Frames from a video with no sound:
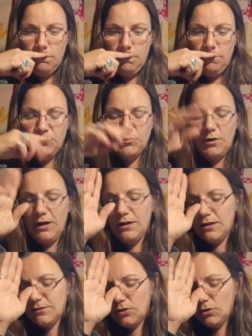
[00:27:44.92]
try not
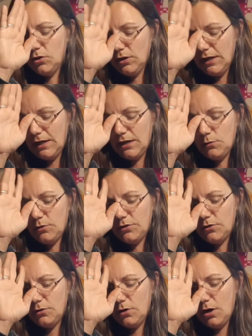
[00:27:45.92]
to look at it with
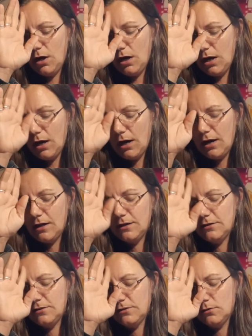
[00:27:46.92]
your
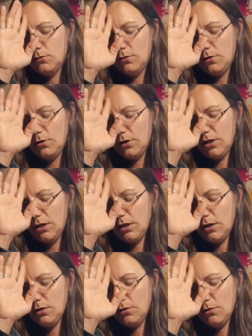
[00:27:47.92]
eyes or
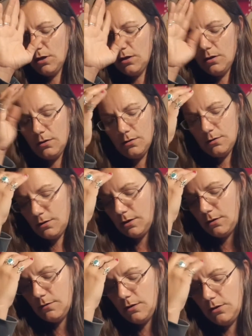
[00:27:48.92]
your
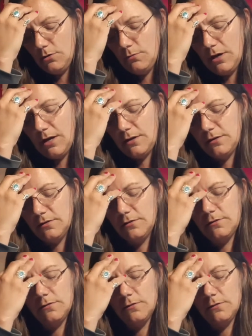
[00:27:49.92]
mind is...